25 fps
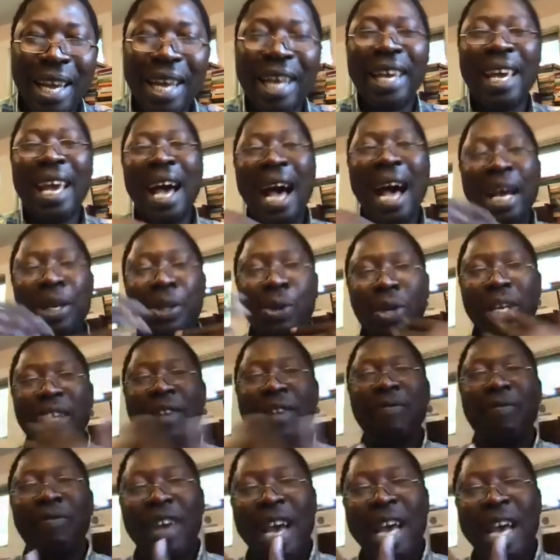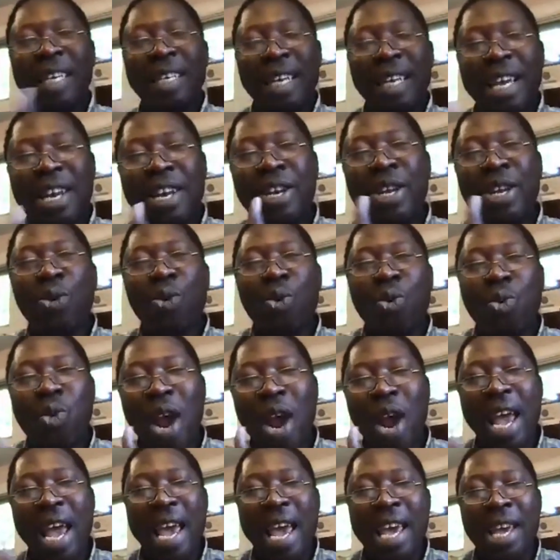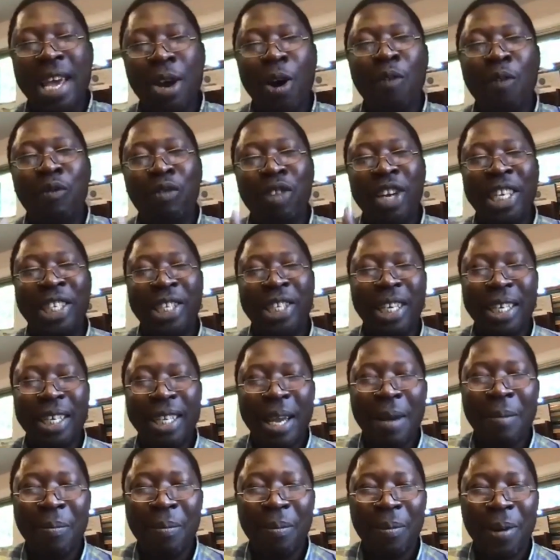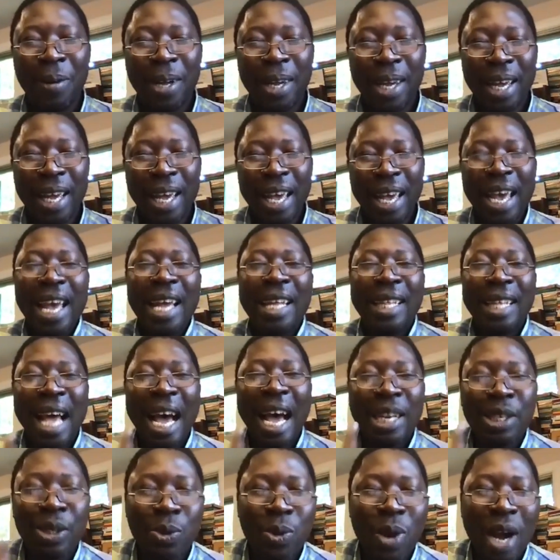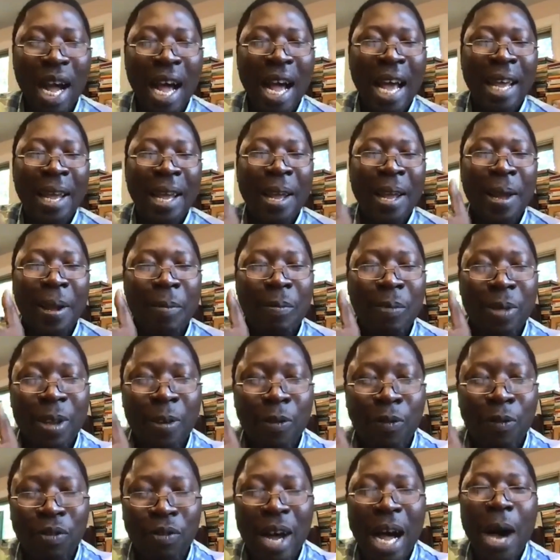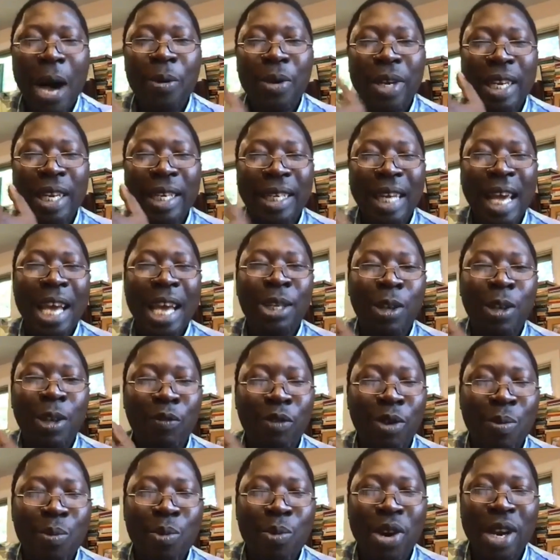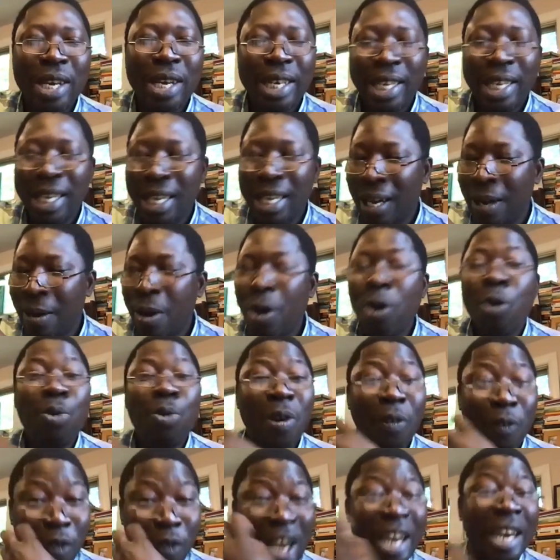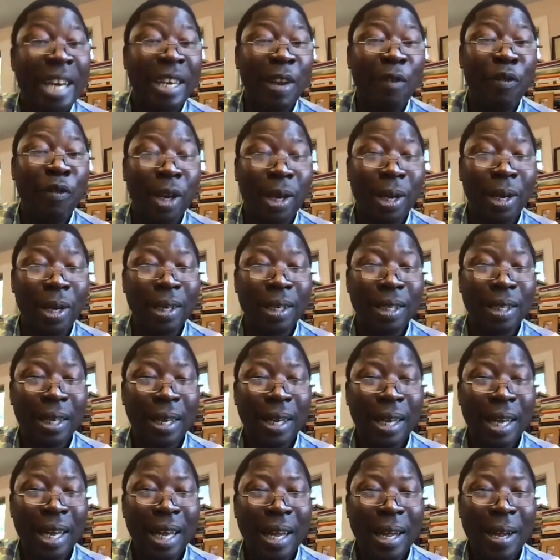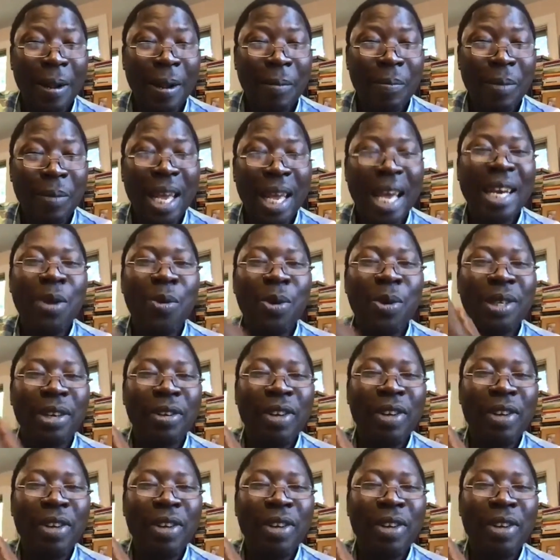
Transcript: he had to invent a new way of teaching them. And that's why the founding days of the Muridiyya were very difficult. And it was